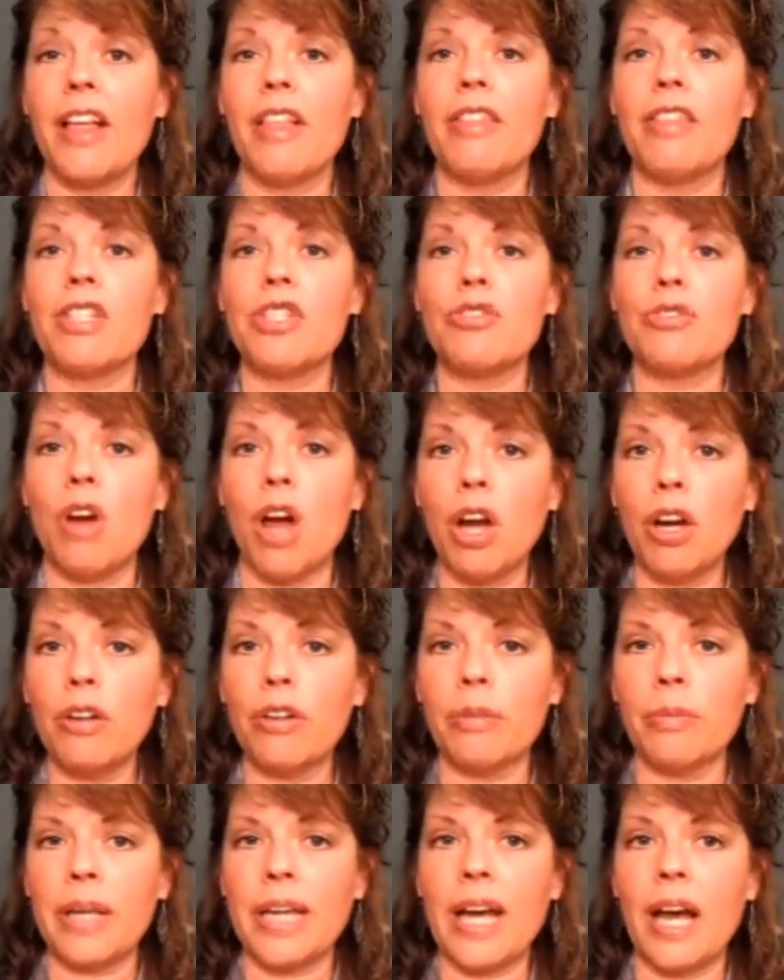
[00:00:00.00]
the stronger
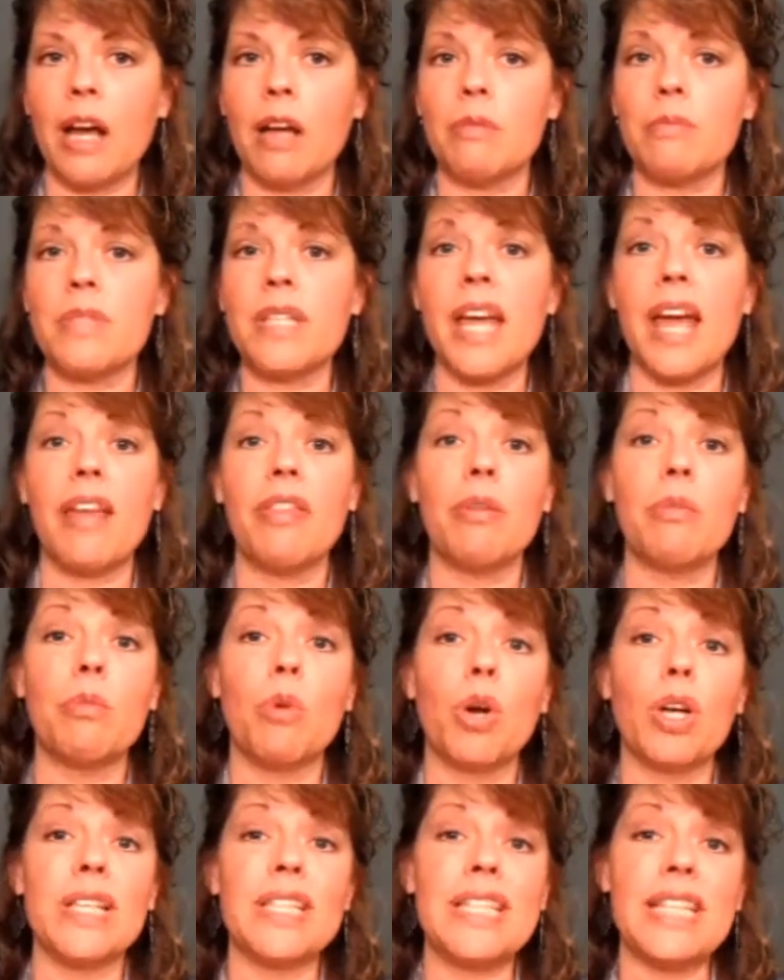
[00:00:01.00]
it becomes and the
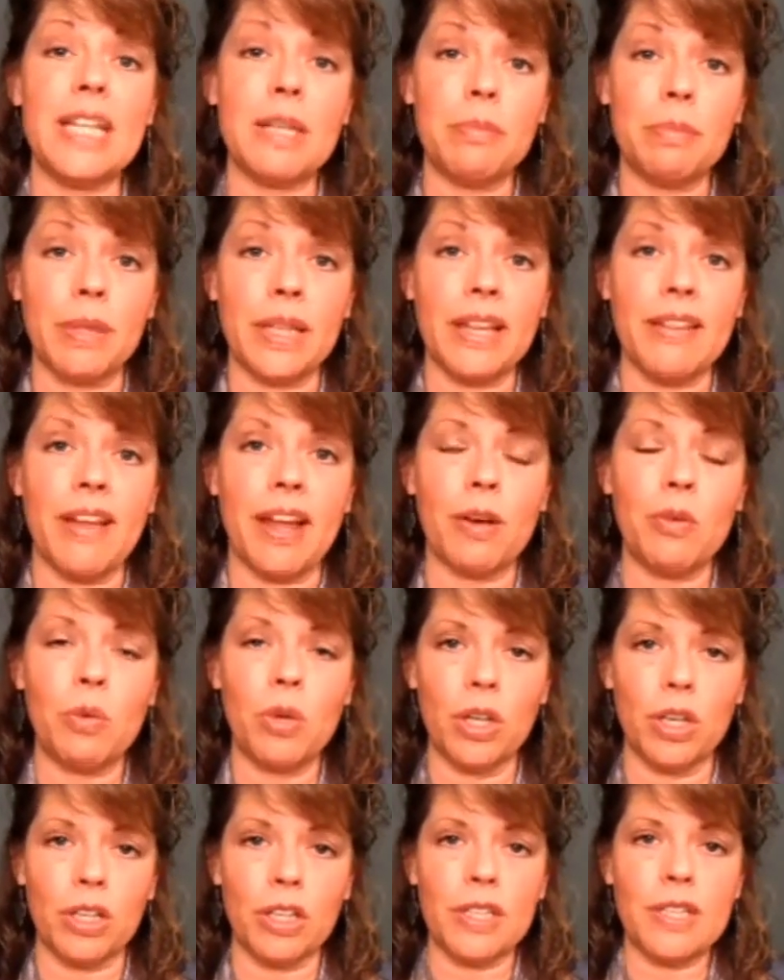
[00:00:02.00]
more deeply that it
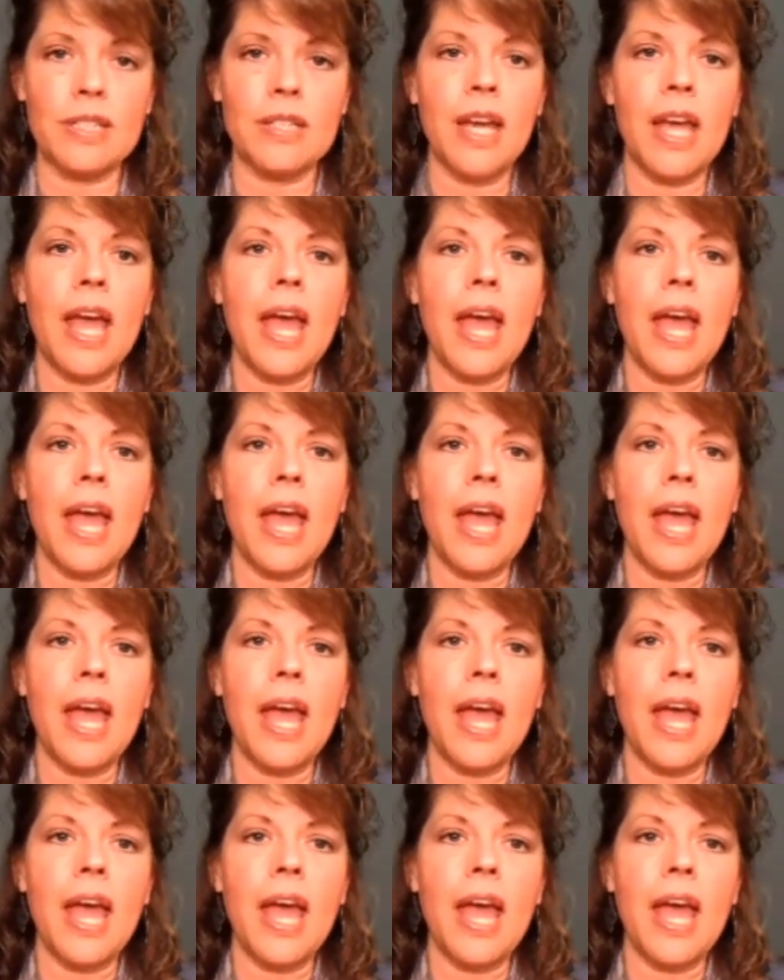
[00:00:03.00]
works.